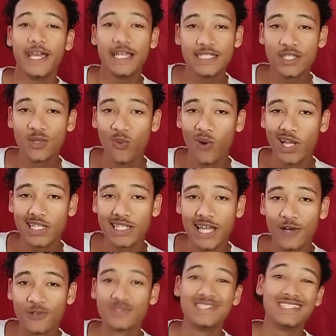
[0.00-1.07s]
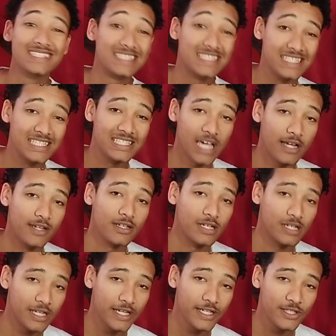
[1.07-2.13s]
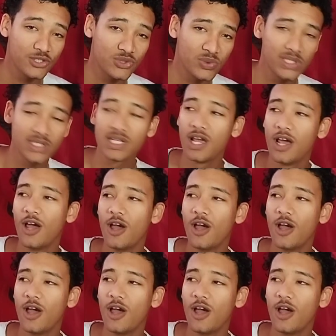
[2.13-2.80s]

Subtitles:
81,600 credits, which